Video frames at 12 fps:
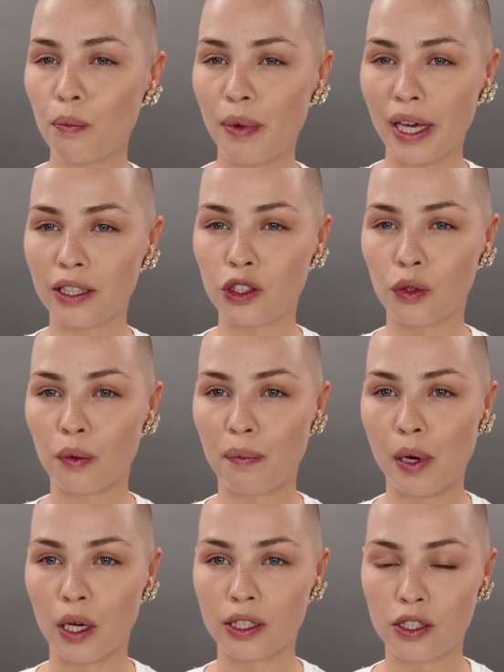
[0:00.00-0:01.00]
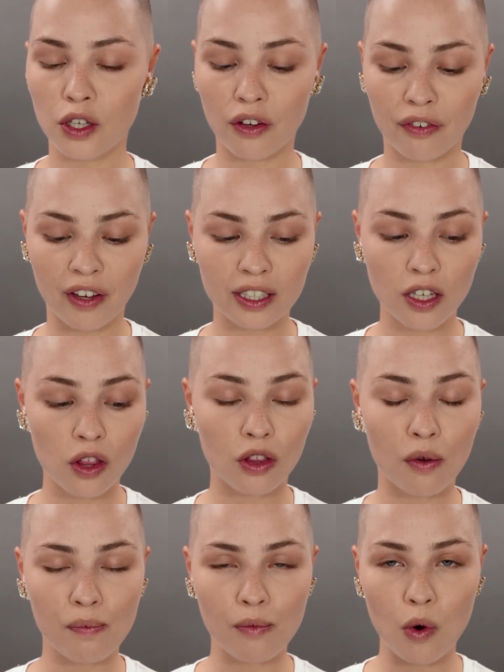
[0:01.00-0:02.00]
more base you apply to your face,
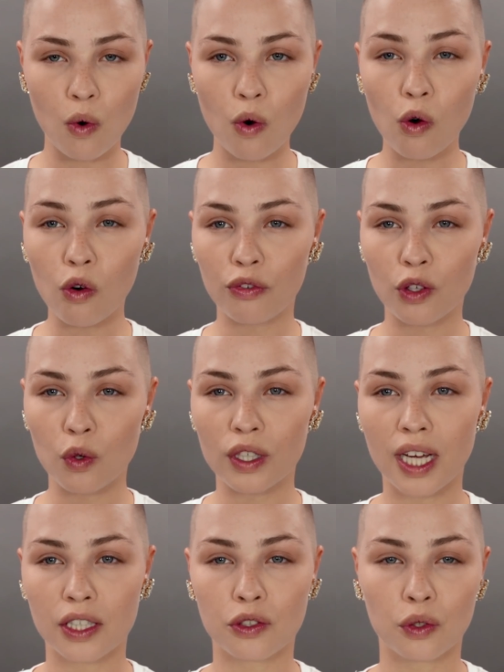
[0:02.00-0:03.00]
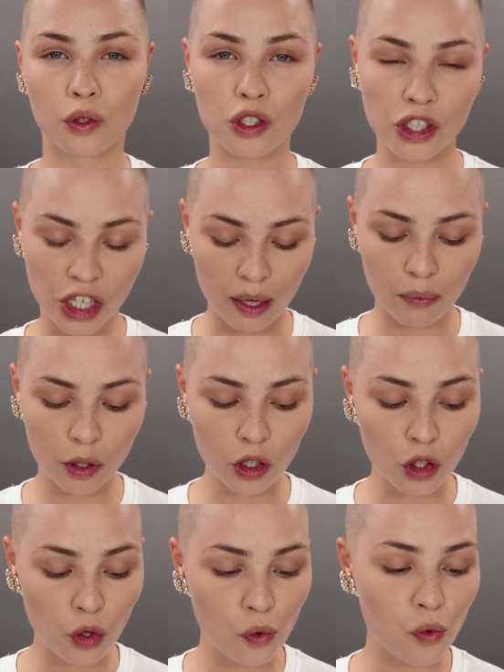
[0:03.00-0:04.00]
the more of your natural shape
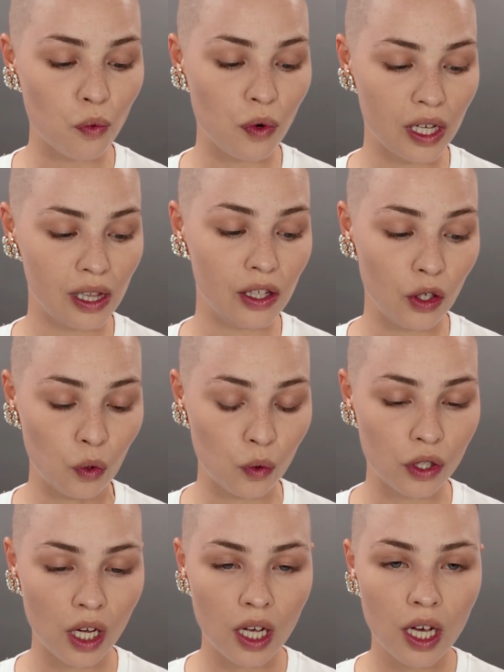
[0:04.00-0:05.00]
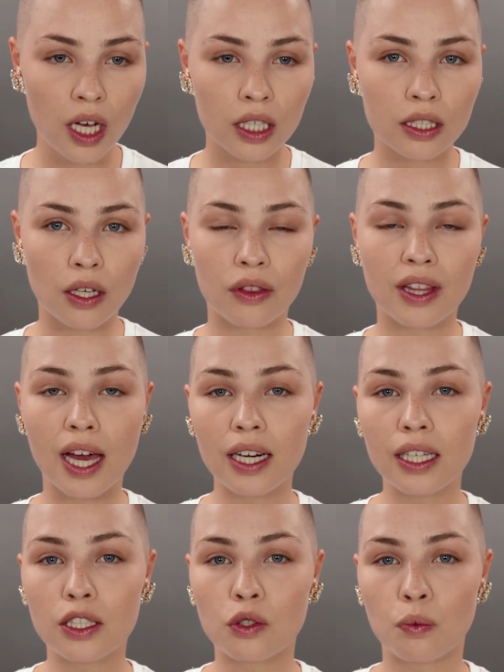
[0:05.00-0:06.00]
you will lose. So
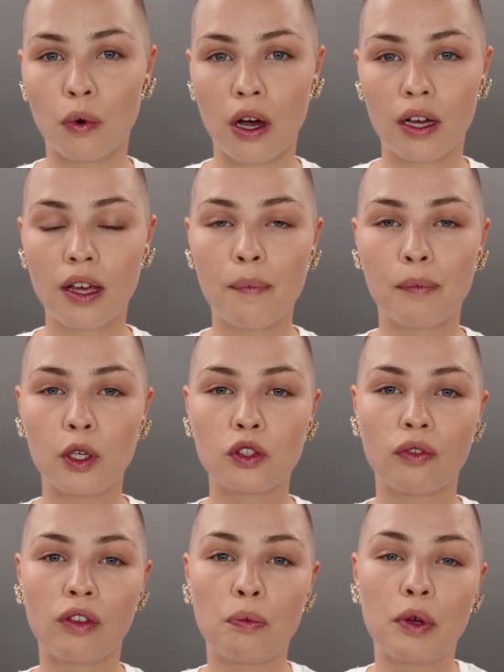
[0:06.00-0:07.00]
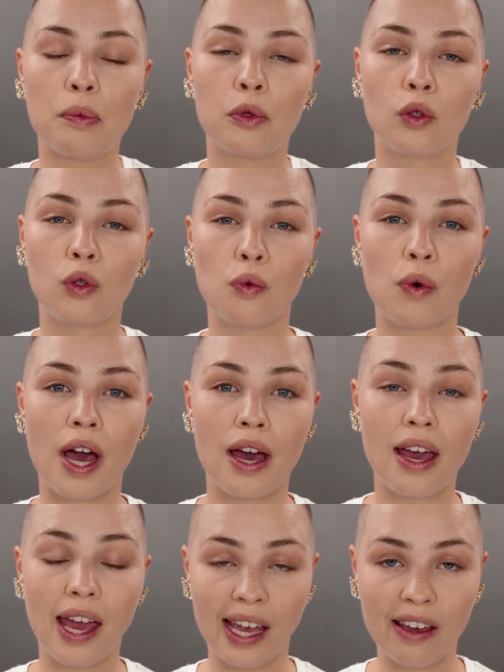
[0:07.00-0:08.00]
that is why most of the people who
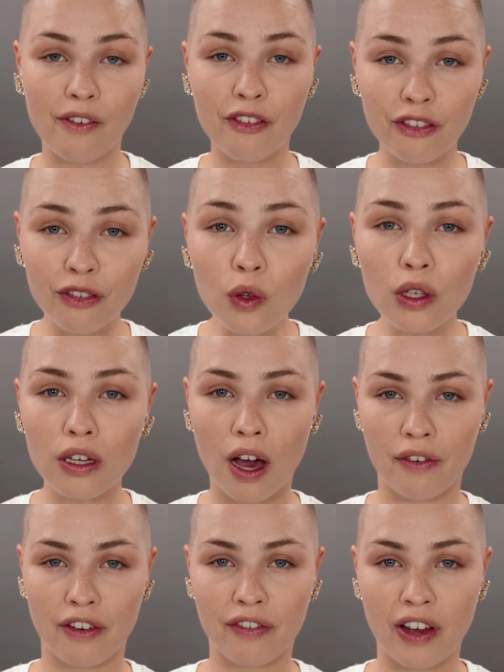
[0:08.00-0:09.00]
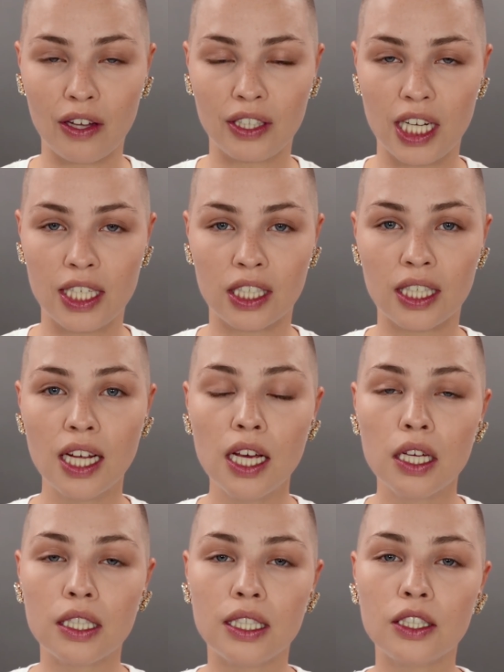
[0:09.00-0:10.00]
wear a full cover foundation
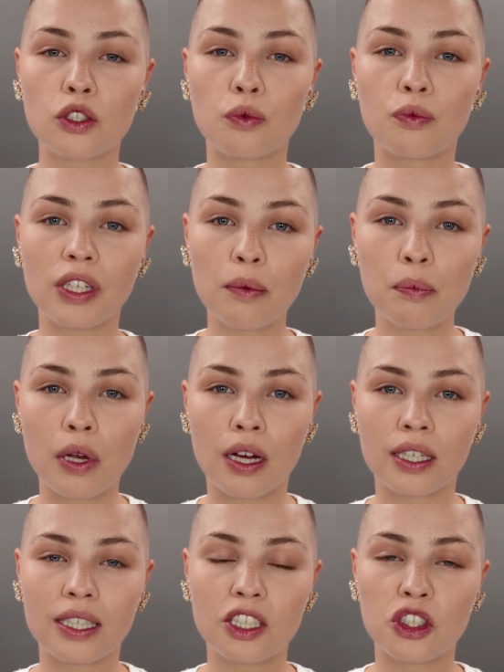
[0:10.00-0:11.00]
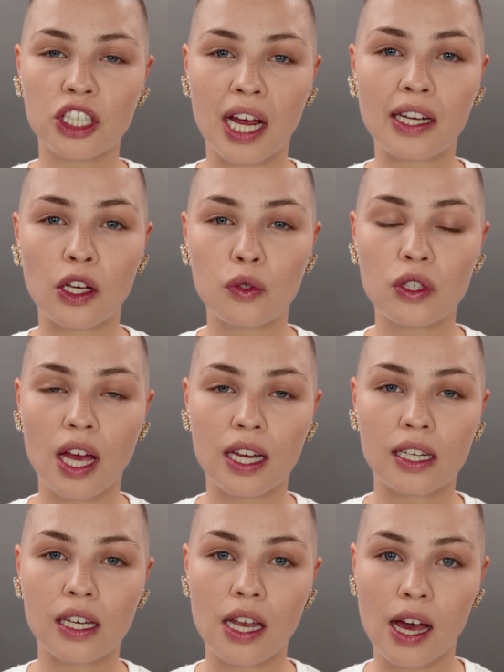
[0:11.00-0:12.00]
need to reapply shadows
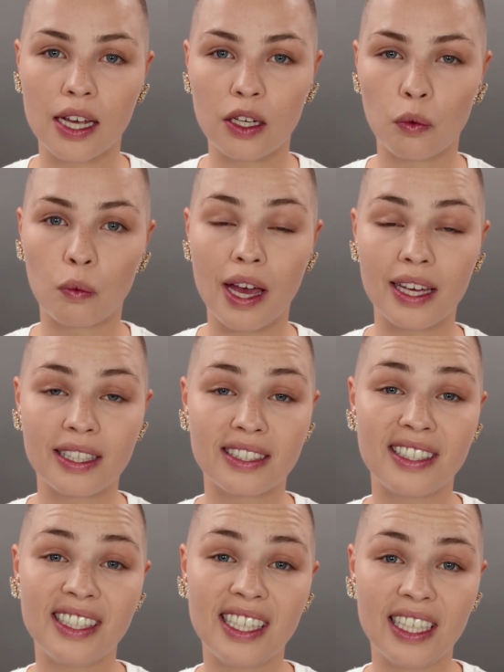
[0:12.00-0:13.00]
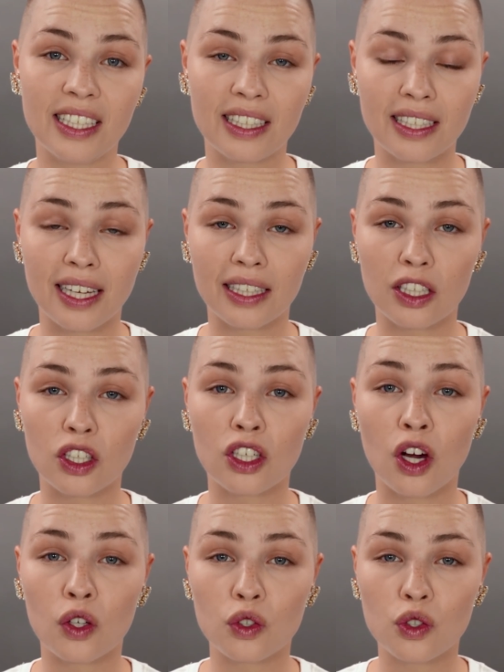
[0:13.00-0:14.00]
and light where is needed, like a
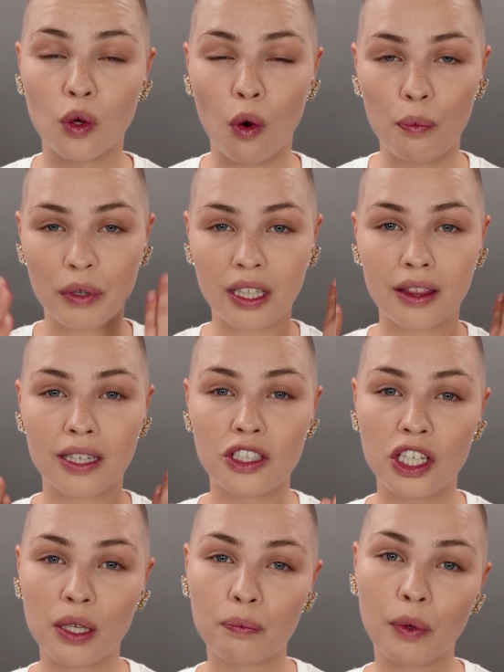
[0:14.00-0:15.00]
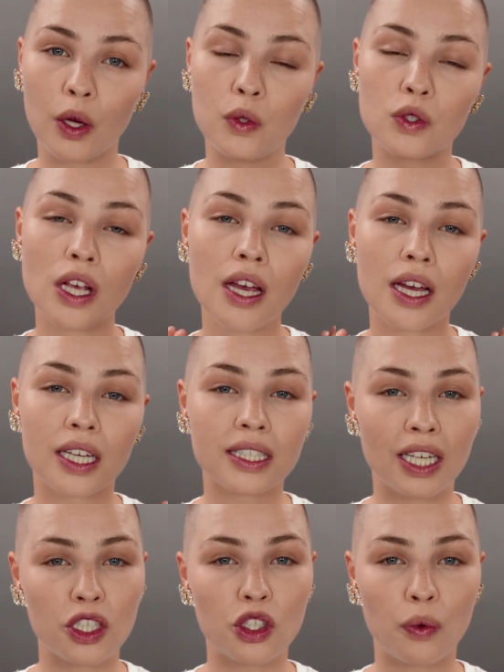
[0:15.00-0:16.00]
contour beneath the cheekbones,
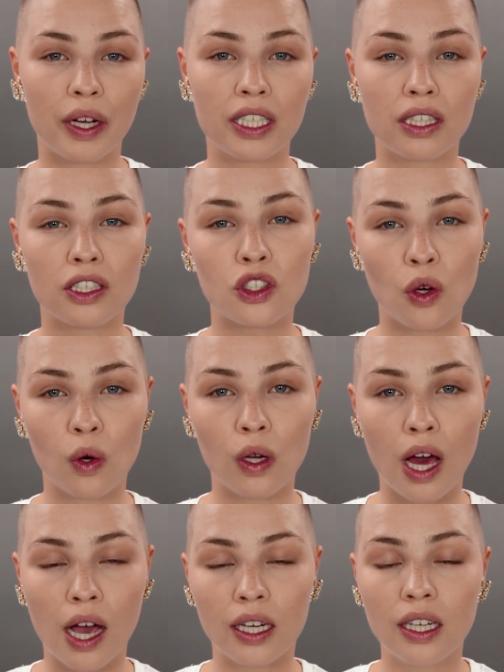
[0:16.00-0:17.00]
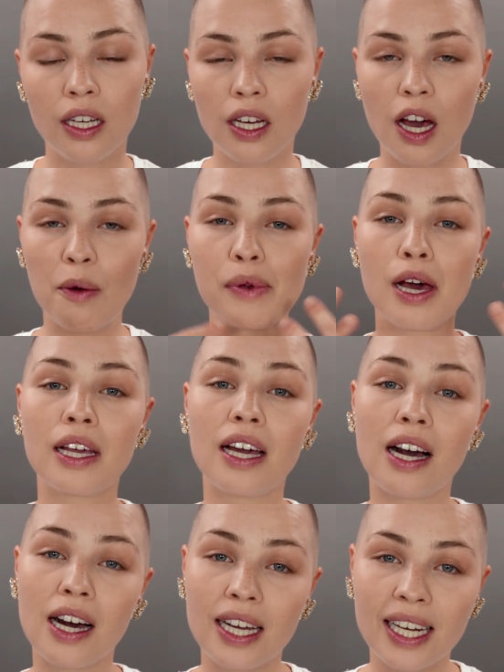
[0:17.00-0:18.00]
accentuate the jawline, apply
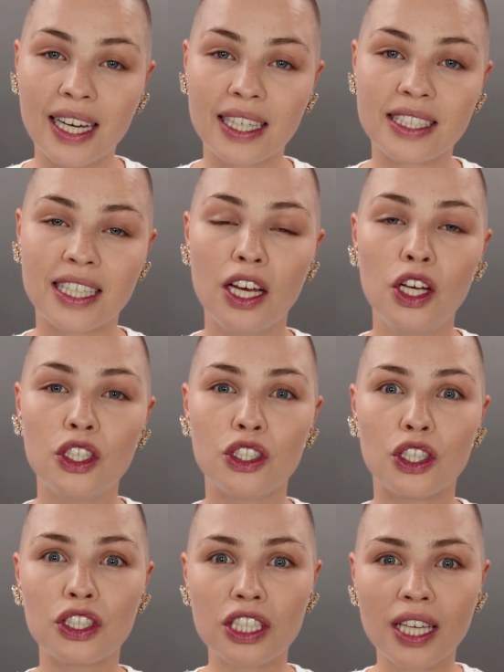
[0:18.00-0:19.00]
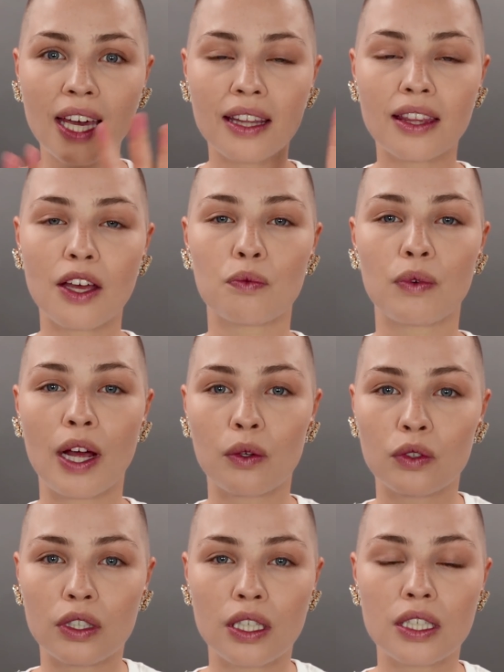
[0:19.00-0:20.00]
a highlighter just to get that
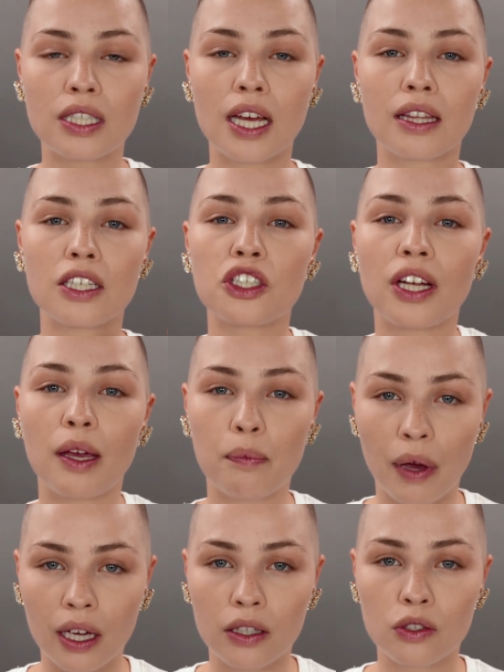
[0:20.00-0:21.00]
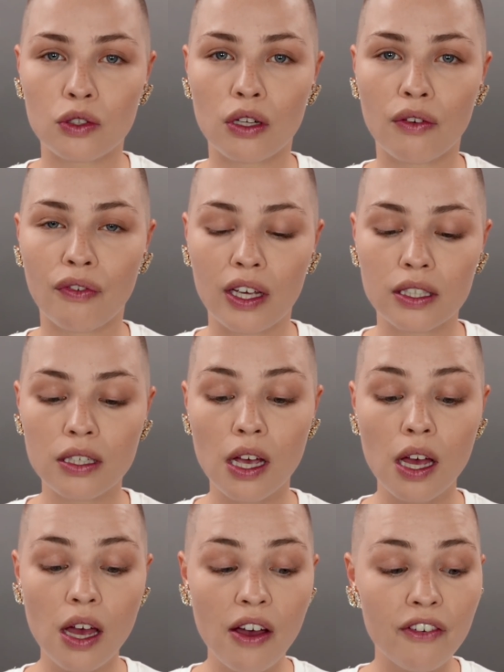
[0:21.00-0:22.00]
roundness and the shape back into the face.
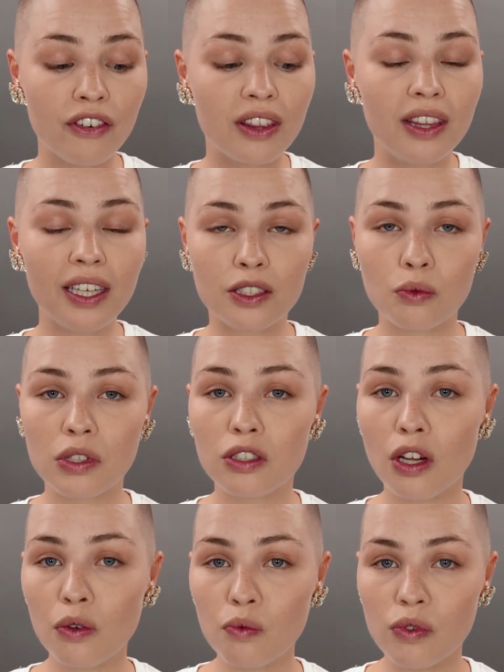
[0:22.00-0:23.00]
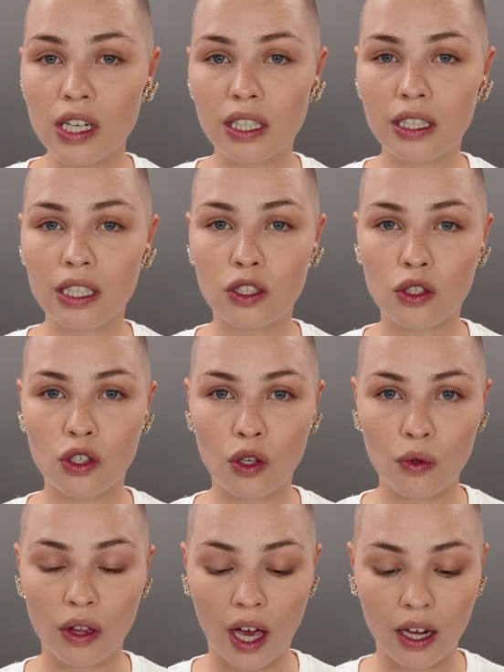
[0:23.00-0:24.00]
For this, we don't really need to
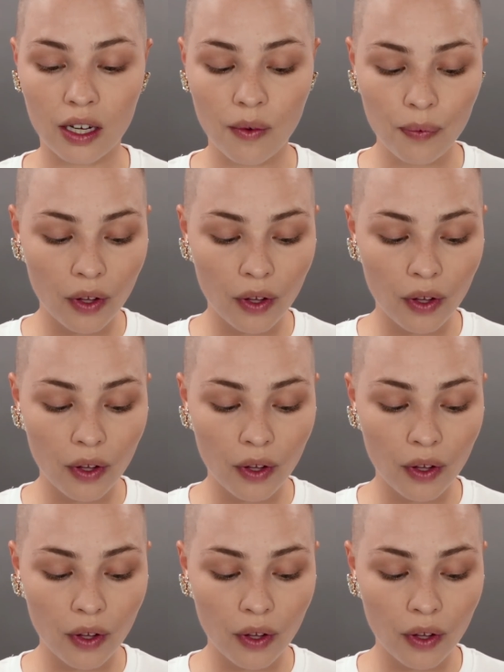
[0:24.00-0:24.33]
do that.